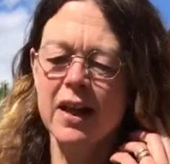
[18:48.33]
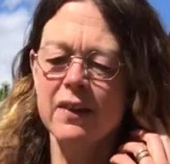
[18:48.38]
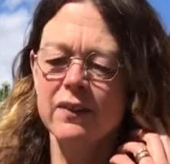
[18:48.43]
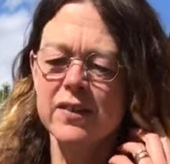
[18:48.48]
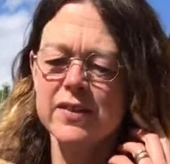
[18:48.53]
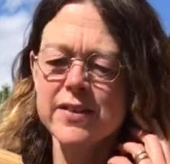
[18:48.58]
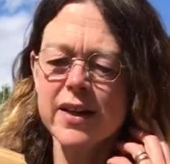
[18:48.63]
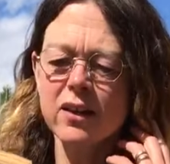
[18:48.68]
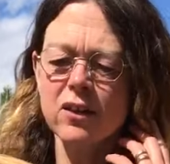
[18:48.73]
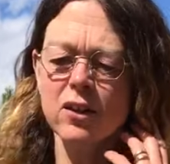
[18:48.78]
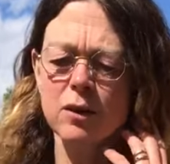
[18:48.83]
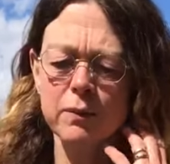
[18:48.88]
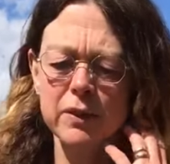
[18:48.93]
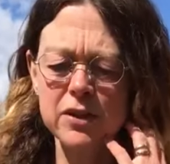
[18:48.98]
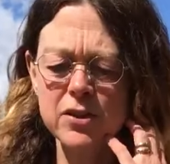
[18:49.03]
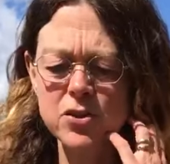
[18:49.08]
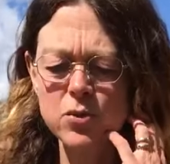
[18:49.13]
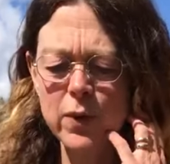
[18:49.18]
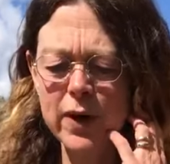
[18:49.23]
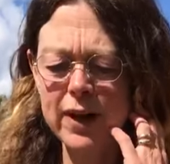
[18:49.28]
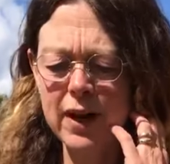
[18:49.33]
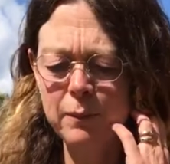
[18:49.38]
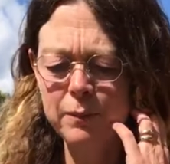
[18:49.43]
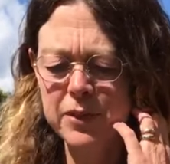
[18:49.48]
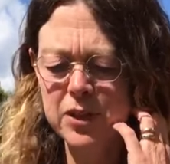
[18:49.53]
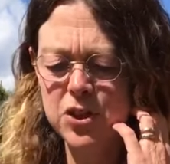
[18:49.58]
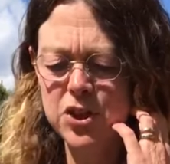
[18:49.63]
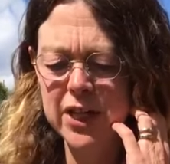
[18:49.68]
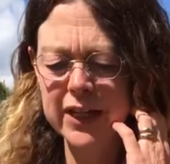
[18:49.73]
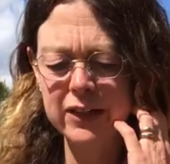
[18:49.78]
The Zuckermans went up
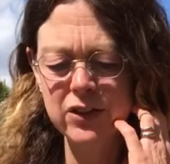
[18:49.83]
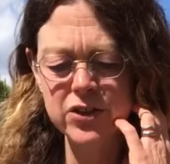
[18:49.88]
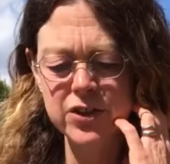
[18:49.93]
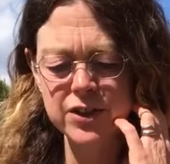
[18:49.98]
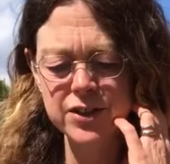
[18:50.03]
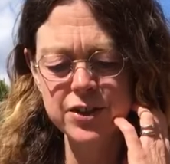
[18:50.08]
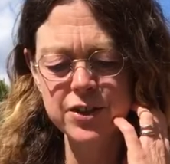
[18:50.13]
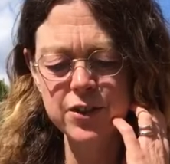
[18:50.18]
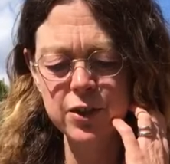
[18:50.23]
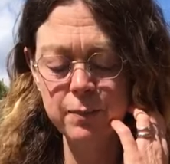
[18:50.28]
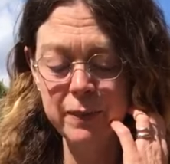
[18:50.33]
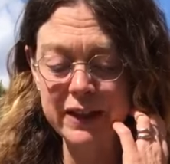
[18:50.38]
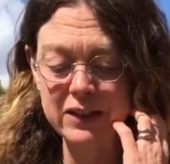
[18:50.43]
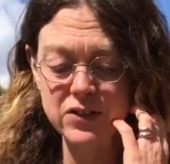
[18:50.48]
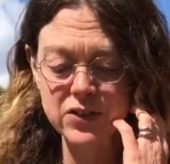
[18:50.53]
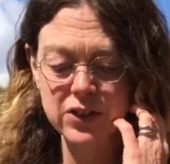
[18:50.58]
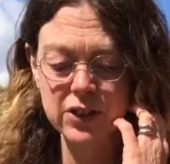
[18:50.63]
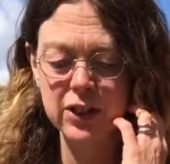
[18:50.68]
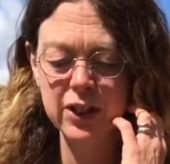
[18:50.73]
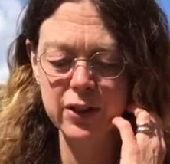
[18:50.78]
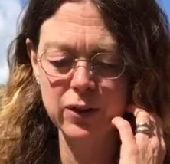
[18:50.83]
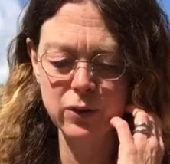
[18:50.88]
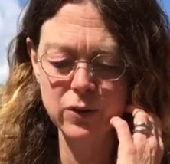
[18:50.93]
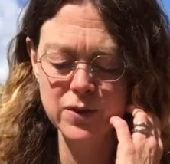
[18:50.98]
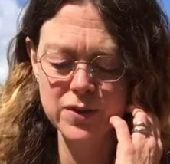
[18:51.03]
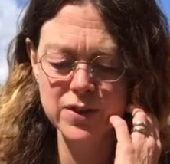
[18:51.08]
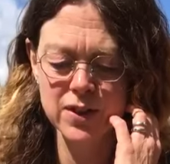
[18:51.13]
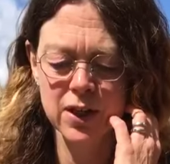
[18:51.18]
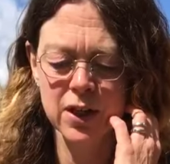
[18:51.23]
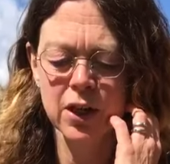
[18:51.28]
to change into their best
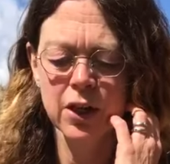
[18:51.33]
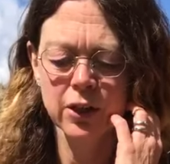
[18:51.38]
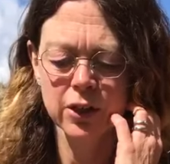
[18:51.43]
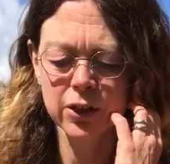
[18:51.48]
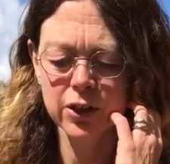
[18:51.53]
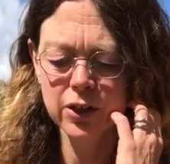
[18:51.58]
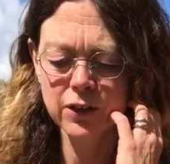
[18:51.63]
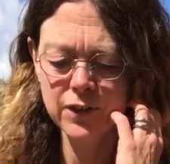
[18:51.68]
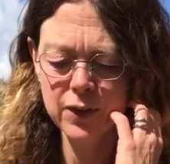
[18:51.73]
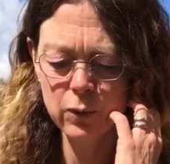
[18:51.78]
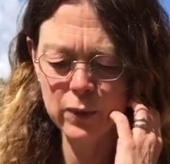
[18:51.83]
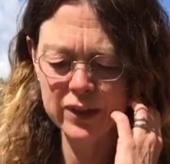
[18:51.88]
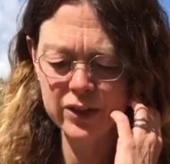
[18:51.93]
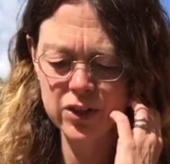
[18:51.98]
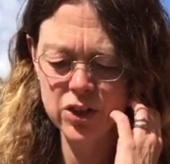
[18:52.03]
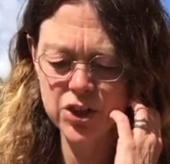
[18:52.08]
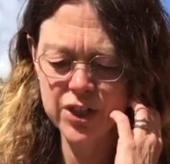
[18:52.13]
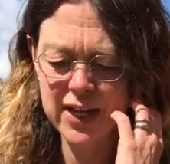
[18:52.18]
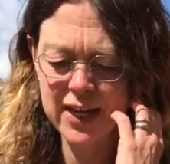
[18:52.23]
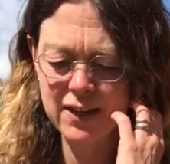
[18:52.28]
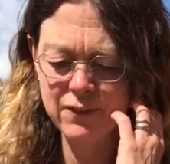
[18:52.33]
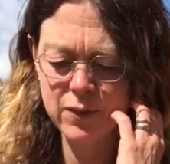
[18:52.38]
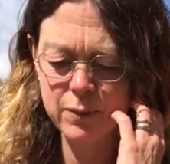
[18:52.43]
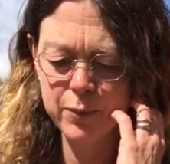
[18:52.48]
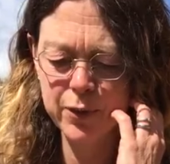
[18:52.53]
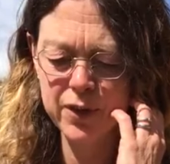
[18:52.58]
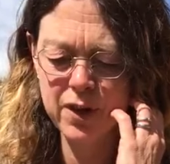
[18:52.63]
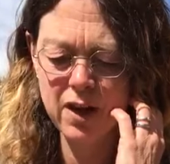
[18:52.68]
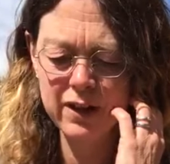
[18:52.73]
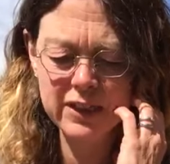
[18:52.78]
clothes. Lurvy went to shave
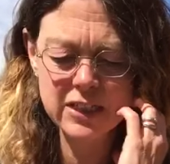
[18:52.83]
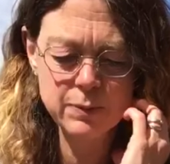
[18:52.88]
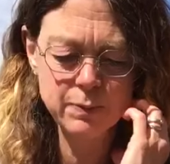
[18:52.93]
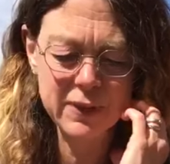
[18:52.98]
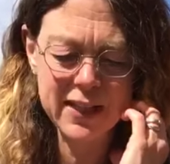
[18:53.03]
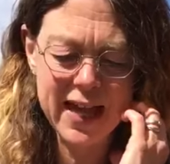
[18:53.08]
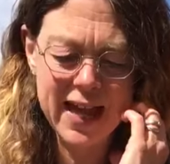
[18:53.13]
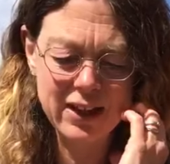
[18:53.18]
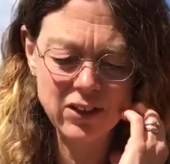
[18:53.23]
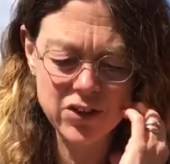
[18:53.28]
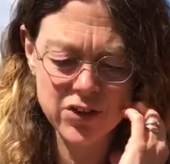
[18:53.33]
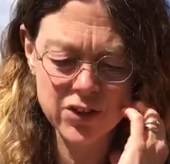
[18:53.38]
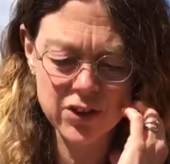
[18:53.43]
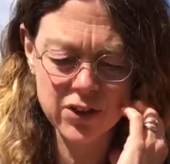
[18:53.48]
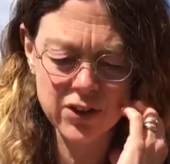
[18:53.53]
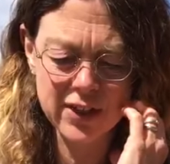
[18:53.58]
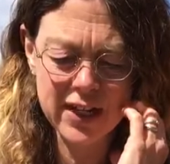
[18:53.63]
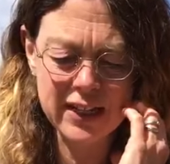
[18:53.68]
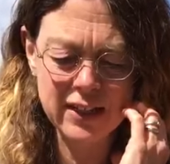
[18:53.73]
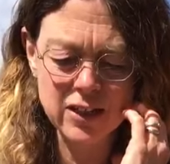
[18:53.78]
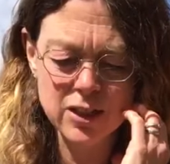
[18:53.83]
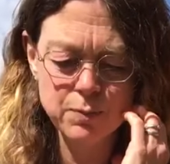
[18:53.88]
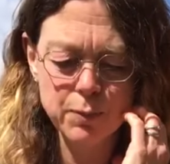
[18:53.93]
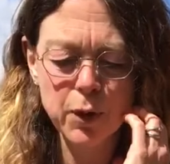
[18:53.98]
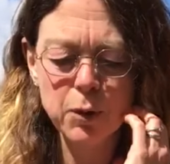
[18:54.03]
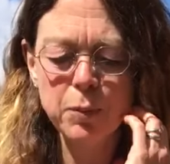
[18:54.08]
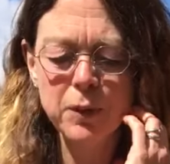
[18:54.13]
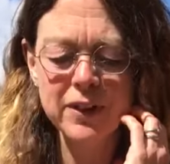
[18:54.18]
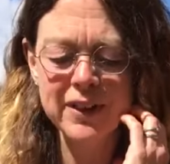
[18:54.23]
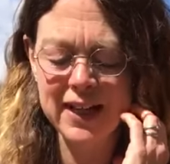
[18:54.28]
and put on his plaid shirt and his
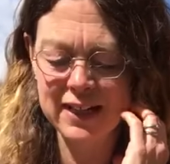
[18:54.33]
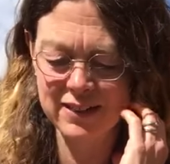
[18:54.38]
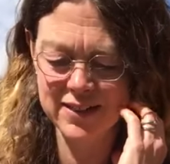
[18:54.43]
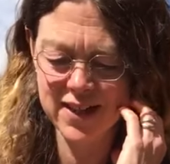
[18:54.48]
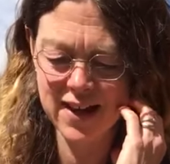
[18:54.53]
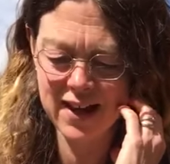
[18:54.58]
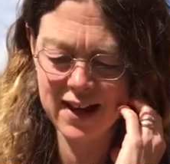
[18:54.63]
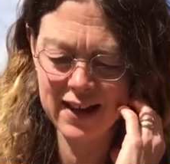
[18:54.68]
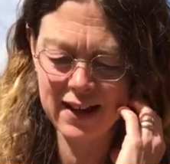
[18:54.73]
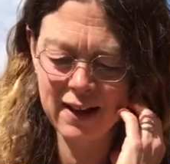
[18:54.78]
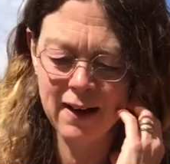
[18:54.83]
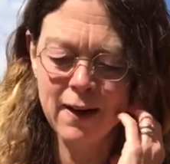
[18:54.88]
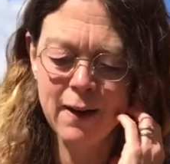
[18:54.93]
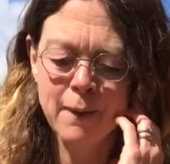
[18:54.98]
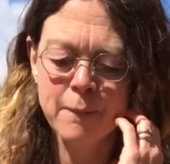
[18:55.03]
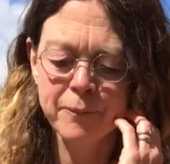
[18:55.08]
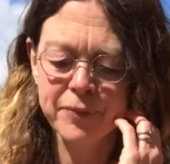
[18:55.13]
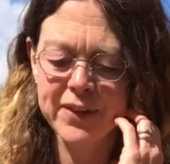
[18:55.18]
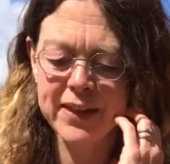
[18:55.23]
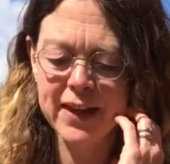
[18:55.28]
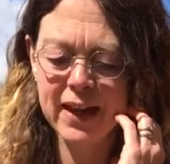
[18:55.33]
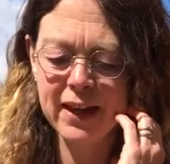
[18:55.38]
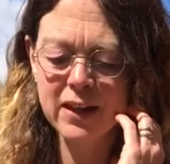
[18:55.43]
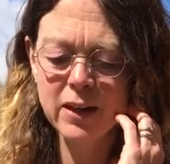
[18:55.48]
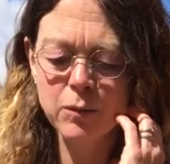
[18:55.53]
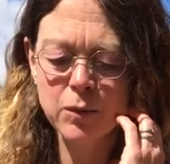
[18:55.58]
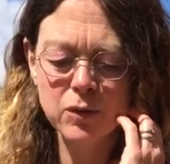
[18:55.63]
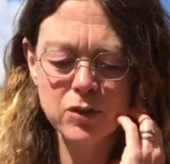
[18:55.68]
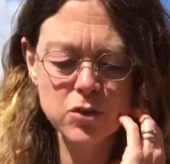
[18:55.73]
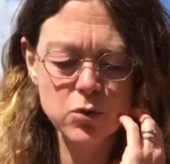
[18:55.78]
purple necktie. The
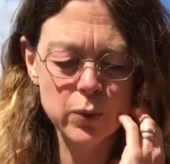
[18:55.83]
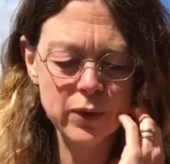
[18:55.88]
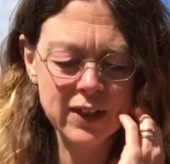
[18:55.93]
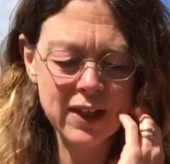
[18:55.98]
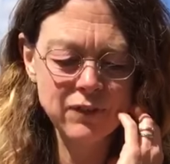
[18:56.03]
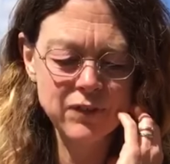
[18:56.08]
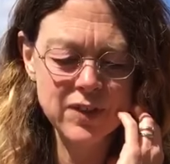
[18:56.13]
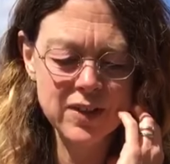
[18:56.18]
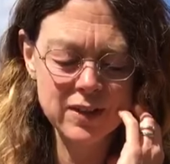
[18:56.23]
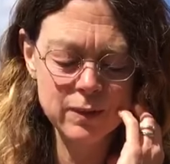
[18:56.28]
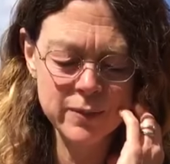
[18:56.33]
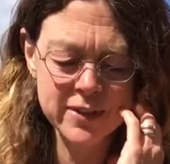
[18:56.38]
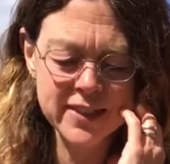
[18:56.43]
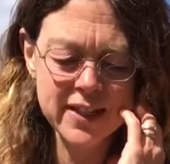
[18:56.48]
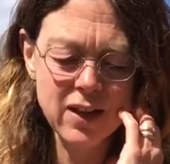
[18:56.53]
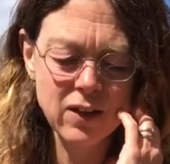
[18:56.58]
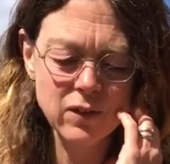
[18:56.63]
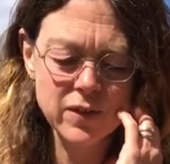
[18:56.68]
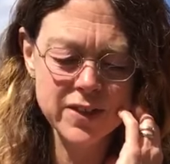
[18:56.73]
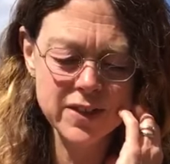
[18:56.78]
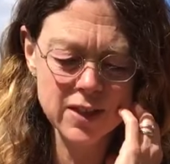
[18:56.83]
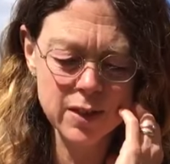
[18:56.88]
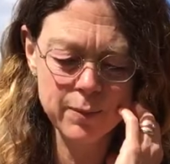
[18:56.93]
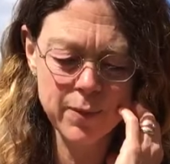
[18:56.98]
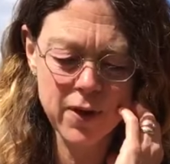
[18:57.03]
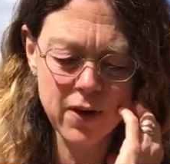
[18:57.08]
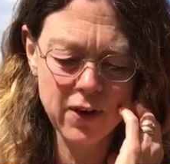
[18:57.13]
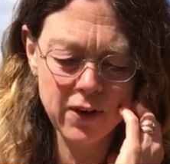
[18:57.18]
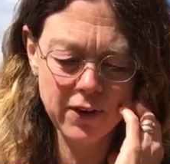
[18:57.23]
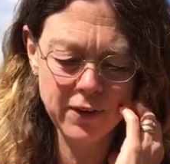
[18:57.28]
animals were left to themselves in the
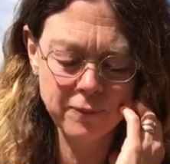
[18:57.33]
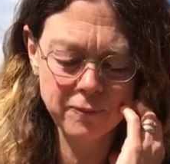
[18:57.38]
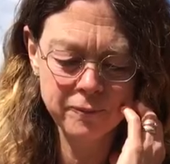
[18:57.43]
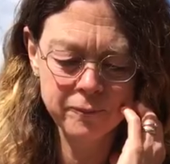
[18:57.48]
barn.